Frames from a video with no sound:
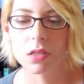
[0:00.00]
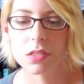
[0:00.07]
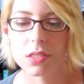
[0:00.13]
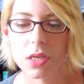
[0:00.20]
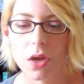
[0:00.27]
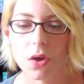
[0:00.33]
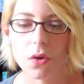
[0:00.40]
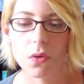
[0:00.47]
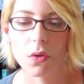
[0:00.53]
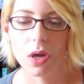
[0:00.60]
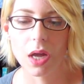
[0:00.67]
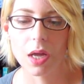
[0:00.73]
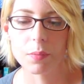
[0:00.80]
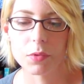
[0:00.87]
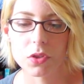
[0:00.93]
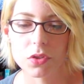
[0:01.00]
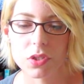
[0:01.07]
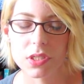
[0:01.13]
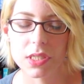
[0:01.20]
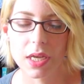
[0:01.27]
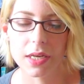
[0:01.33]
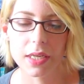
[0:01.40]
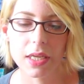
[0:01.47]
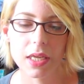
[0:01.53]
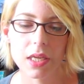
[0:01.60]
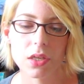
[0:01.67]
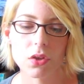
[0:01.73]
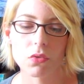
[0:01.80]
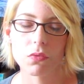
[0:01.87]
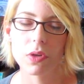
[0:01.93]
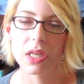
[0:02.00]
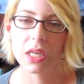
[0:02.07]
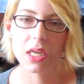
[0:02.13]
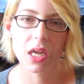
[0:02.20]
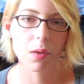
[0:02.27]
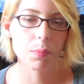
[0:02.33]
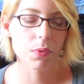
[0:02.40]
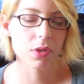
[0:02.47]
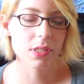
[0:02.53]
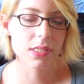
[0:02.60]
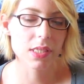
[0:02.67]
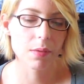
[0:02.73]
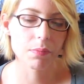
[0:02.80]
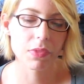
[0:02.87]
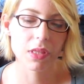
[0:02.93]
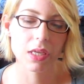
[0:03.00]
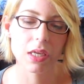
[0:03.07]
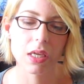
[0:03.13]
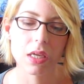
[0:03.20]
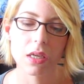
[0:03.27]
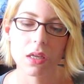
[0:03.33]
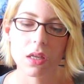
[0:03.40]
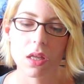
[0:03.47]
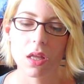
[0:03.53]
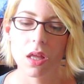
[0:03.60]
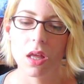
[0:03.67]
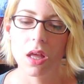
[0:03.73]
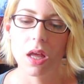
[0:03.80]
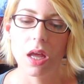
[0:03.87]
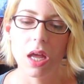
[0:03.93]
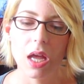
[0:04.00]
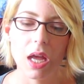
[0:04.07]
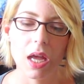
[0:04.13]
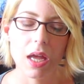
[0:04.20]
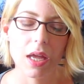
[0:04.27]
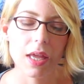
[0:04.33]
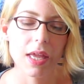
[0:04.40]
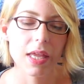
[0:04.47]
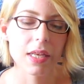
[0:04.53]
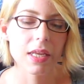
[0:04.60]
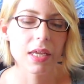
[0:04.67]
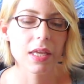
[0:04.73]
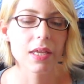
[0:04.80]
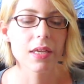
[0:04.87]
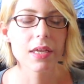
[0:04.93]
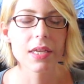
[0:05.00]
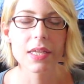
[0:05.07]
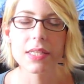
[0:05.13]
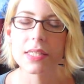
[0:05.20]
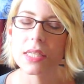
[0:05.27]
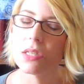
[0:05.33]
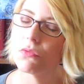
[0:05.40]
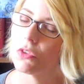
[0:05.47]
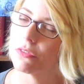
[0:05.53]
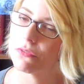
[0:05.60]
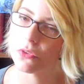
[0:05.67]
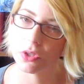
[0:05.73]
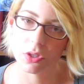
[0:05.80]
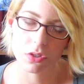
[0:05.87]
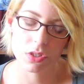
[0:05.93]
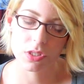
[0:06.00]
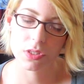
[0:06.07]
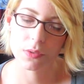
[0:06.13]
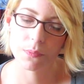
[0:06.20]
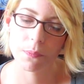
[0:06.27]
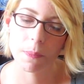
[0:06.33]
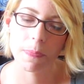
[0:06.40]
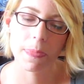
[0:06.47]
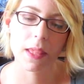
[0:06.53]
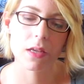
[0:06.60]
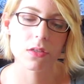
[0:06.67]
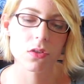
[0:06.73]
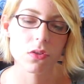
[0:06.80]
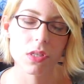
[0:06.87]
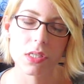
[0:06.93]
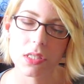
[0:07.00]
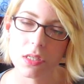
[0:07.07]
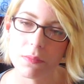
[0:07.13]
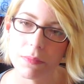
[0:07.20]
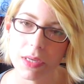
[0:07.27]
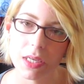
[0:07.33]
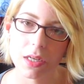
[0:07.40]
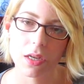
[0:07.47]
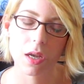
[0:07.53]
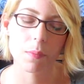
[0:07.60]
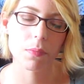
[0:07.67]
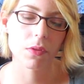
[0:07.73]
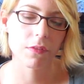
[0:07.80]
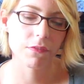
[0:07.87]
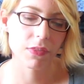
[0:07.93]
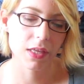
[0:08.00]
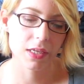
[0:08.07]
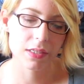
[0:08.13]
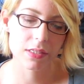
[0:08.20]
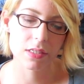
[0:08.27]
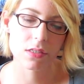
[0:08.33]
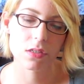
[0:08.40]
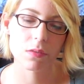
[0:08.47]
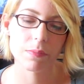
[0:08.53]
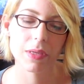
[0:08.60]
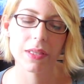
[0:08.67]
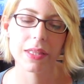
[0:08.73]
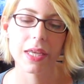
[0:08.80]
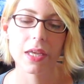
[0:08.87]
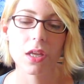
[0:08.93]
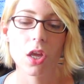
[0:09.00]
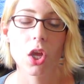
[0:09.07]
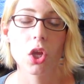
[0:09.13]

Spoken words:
So you're studying, you're reading up on something, and it's in reverse. So this could mean a couple of things. This could mean that